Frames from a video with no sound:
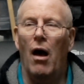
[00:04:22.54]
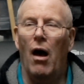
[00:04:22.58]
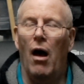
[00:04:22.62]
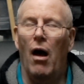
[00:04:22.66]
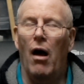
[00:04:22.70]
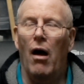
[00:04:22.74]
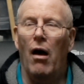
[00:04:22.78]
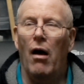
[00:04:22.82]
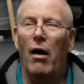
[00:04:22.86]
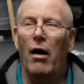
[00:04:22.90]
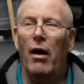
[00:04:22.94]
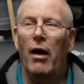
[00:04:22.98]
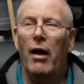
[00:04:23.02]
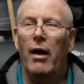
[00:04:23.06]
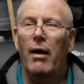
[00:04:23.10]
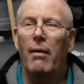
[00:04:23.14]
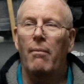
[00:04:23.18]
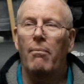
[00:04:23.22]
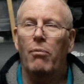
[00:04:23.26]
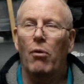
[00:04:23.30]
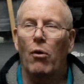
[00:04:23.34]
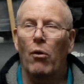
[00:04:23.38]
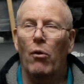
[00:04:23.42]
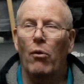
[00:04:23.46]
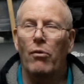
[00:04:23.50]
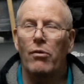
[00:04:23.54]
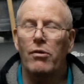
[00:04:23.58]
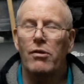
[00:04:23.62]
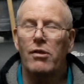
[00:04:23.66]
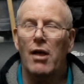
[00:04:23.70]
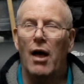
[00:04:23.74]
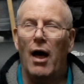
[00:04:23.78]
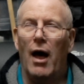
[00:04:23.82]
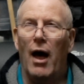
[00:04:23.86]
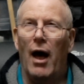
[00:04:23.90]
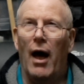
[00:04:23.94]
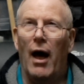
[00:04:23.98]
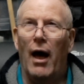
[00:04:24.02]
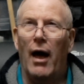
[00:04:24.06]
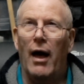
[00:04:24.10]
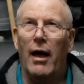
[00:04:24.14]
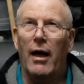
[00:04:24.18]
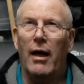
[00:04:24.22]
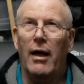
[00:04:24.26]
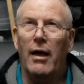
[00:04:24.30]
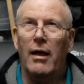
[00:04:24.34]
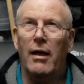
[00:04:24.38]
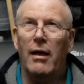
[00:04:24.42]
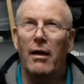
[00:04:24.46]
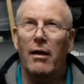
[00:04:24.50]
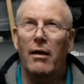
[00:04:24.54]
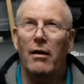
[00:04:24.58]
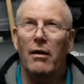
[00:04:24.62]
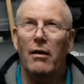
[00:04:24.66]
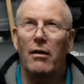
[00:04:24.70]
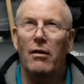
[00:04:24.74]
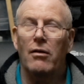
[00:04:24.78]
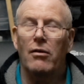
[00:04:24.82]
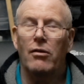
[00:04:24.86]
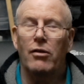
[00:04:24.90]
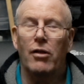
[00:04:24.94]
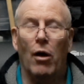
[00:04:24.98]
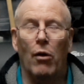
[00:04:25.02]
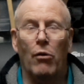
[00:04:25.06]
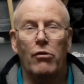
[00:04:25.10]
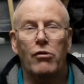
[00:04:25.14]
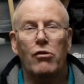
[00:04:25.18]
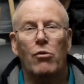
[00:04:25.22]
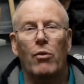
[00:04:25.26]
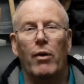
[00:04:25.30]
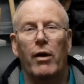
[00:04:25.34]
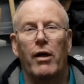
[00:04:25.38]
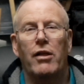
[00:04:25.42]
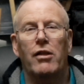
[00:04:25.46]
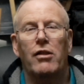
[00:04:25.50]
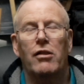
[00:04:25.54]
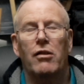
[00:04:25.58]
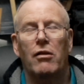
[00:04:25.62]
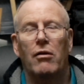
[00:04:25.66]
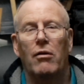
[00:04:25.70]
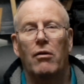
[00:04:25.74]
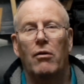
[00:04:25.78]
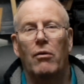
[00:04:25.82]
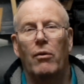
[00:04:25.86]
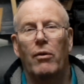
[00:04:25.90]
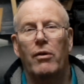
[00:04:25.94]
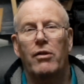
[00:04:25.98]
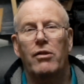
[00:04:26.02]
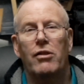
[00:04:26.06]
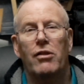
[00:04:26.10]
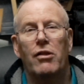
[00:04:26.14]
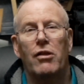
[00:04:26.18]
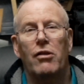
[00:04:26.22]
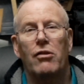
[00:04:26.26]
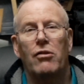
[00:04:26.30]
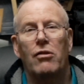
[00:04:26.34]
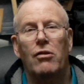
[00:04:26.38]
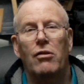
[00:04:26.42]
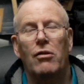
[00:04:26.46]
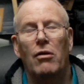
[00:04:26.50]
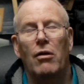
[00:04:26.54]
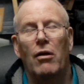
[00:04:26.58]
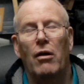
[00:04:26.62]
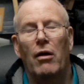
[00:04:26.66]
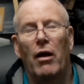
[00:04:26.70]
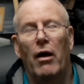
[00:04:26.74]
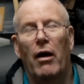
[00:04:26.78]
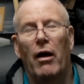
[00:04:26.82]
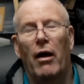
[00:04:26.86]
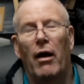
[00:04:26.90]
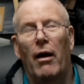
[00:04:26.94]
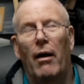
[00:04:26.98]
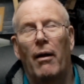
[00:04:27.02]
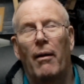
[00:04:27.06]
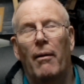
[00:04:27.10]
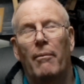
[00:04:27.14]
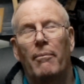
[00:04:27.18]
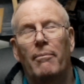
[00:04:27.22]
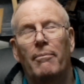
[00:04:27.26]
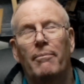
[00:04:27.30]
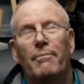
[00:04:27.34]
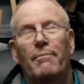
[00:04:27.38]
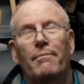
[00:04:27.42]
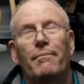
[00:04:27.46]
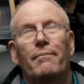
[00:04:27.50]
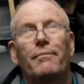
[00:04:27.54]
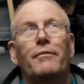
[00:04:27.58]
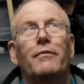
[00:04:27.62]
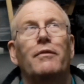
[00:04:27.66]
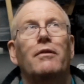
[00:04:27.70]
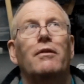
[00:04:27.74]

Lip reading: I bought a dull switch, which is I